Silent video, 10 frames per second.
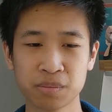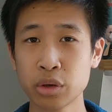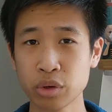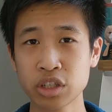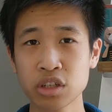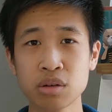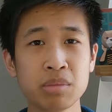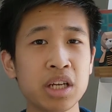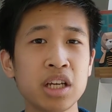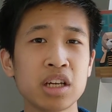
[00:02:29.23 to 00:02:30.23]
The original
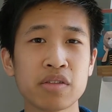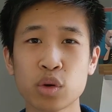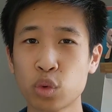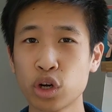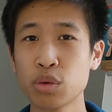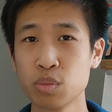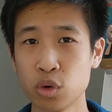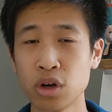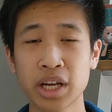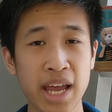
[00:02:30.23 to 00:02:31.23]
meaning of the word
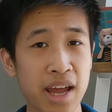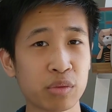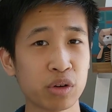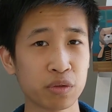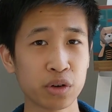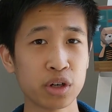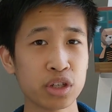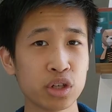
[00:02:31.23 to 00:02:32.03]
mo can refer